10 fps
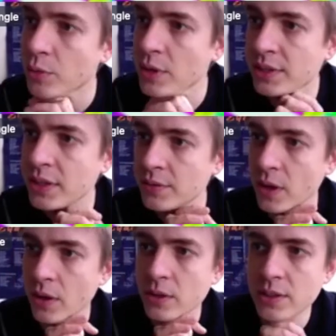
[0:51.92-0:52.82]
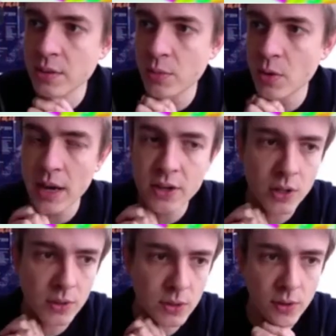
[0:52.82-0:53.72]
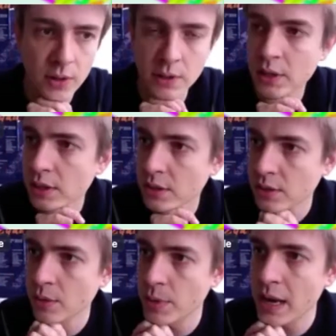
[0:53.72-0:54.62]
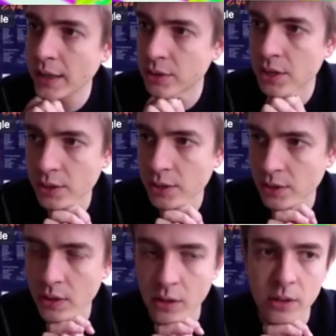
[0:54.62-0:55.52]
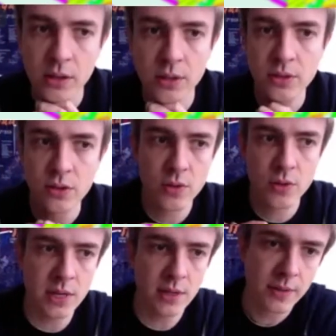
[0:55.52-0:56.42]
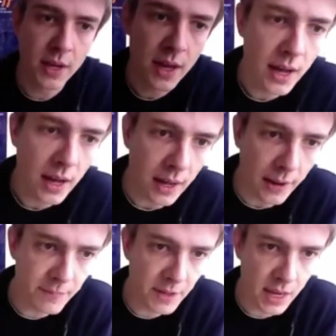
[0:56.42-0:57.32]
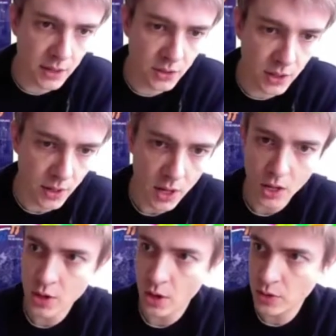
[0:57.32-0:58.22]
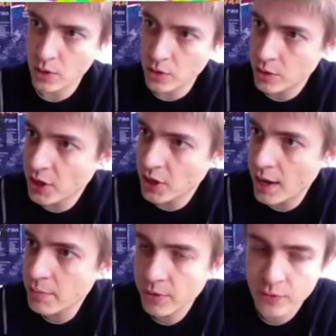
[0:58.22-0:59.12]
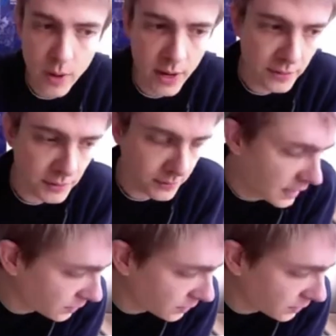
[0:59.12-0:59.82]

receives a stimulation. So it's a black dot on the screen, and the type of waves